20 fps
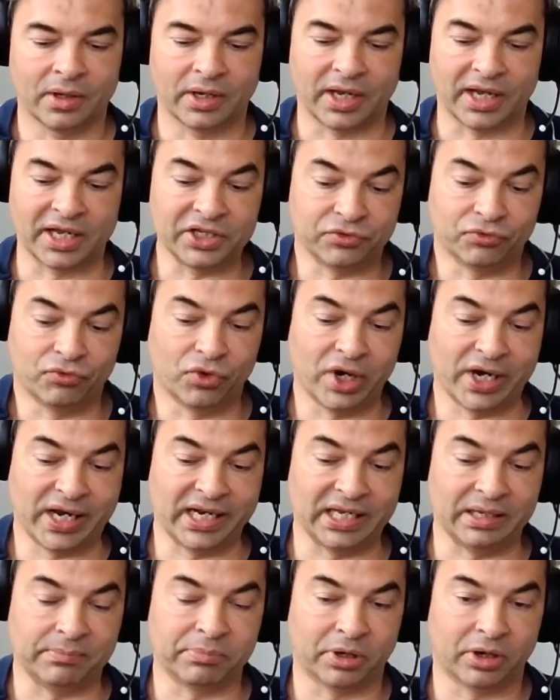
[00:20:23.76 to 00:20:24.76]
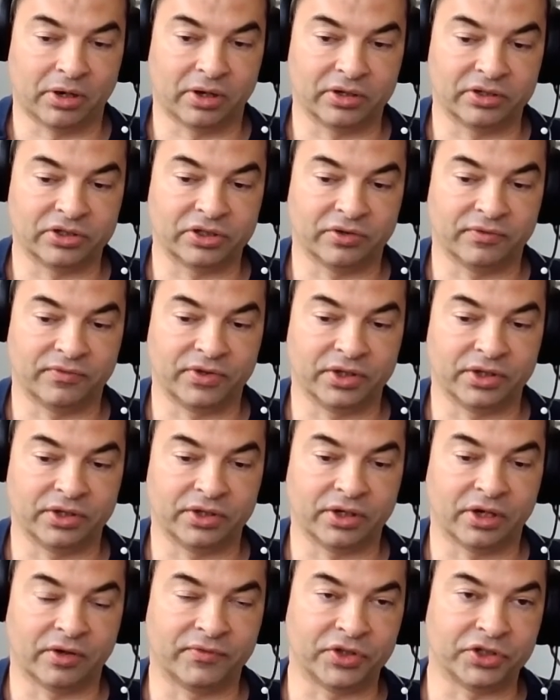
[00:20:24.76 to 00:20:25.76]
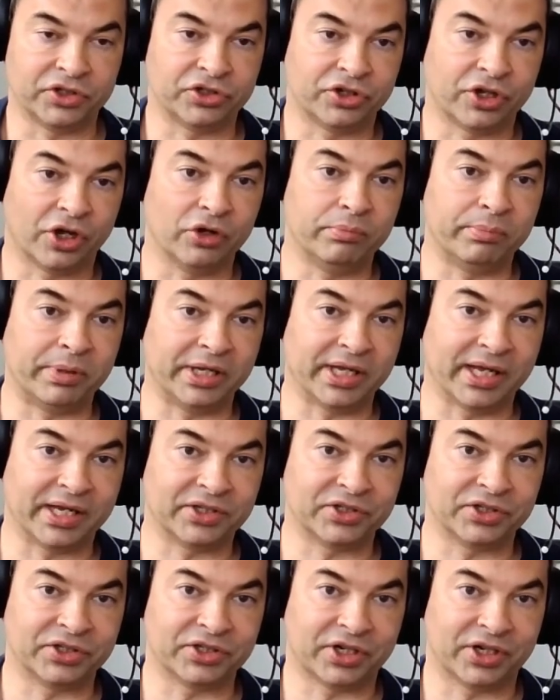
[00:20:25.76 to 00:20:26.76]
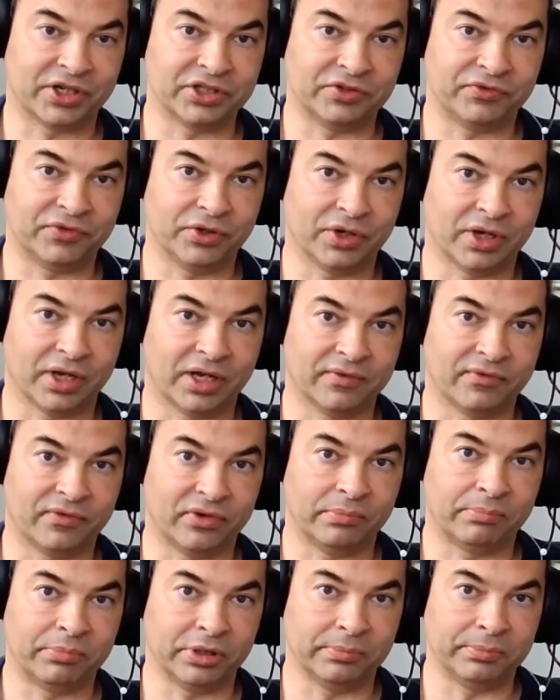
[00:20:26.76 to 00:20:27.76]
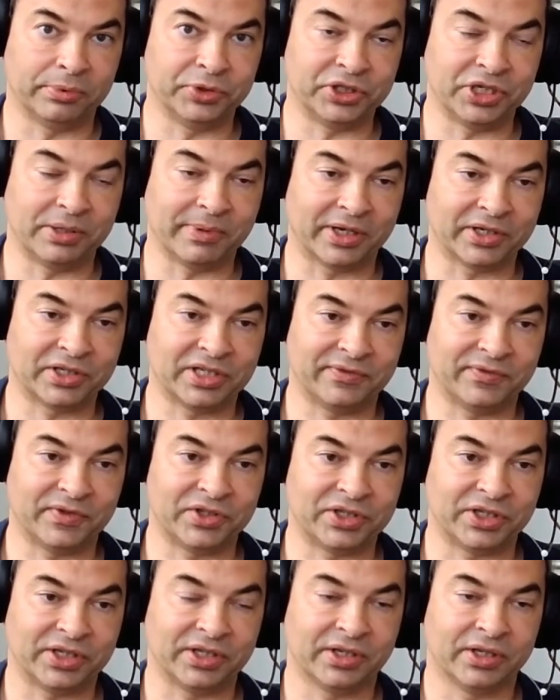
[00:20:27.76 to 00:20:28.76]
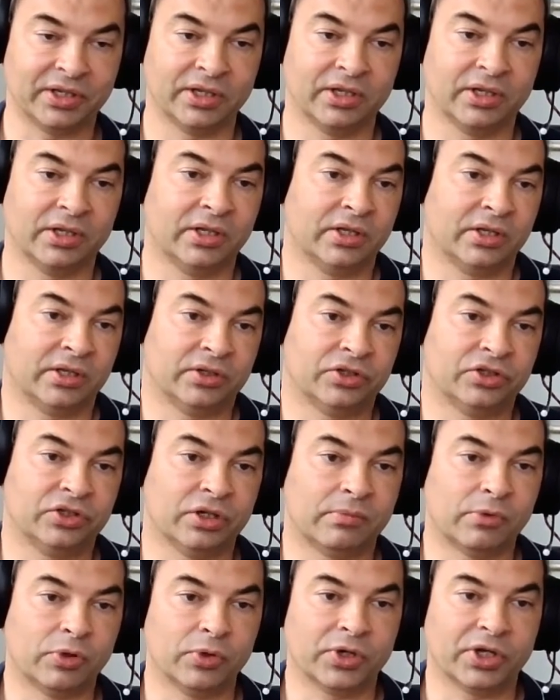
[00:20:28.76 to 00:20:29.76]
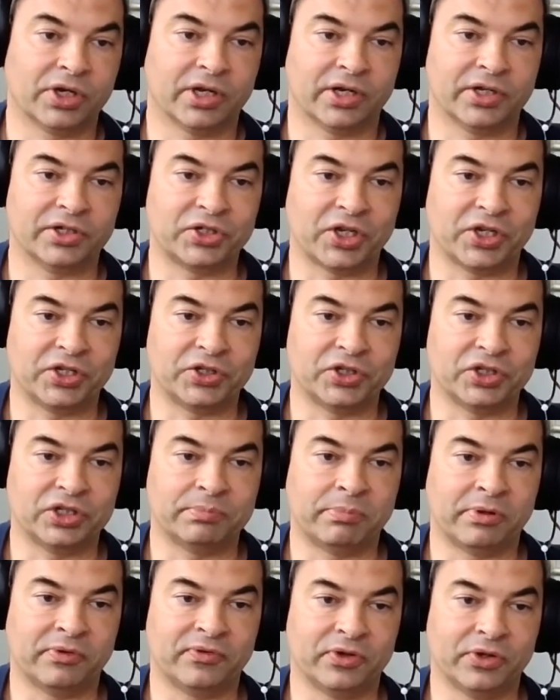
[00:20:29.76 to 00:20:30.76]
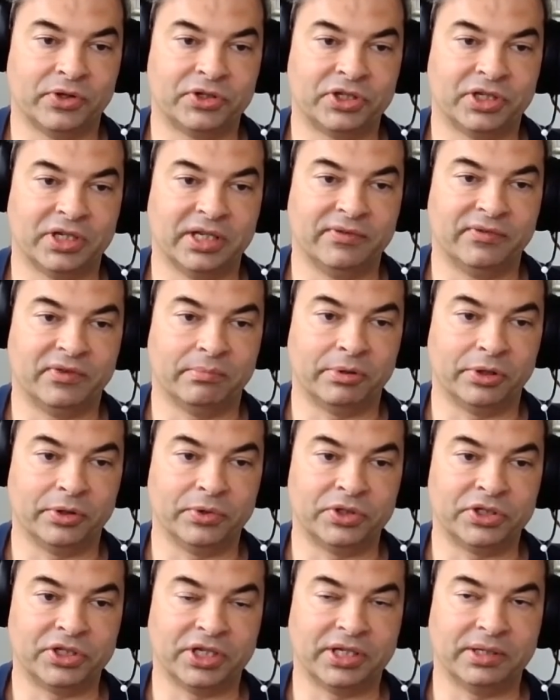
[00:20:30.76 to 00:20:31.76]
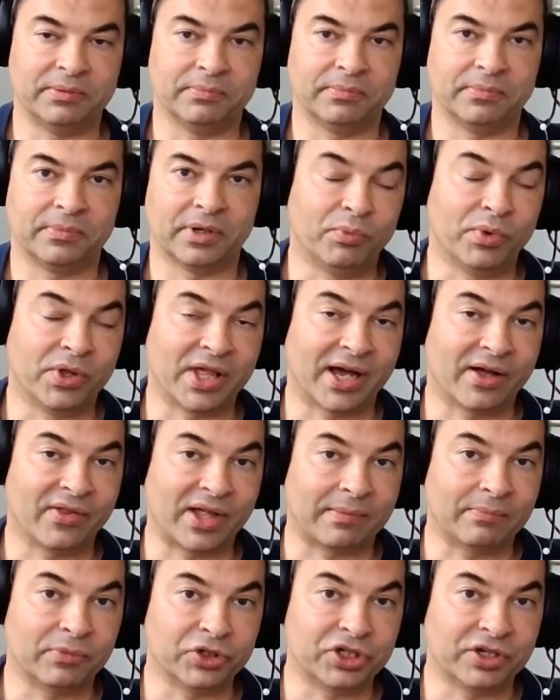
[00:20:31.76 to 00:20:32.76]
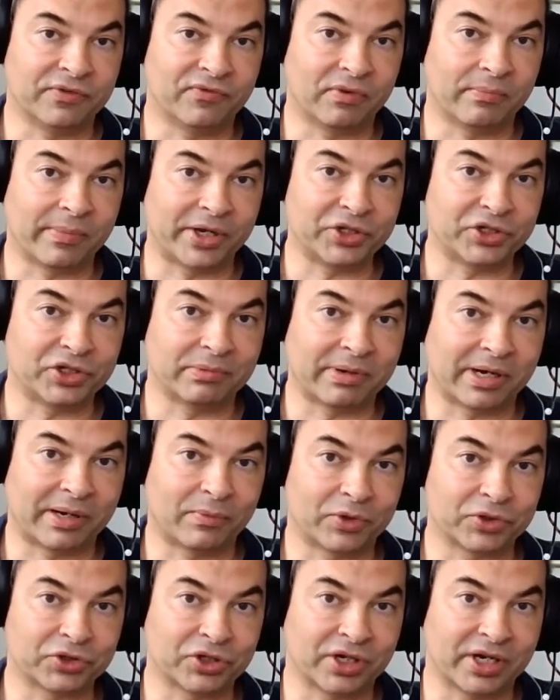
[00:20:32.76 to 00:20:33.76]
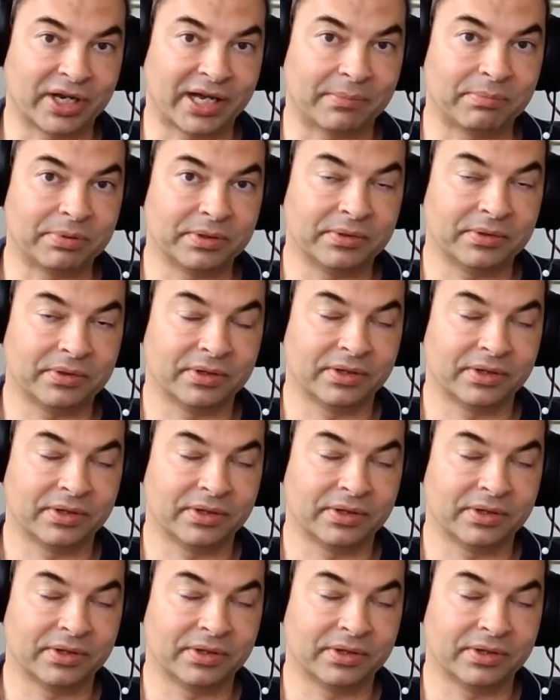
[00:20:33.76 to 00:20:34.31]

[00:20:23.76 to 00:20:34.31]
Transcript: is really part of the scoping exercise, if you like, for a purple team activity. Some organizations prefer to leave the blue team without that much information about what's going to happen.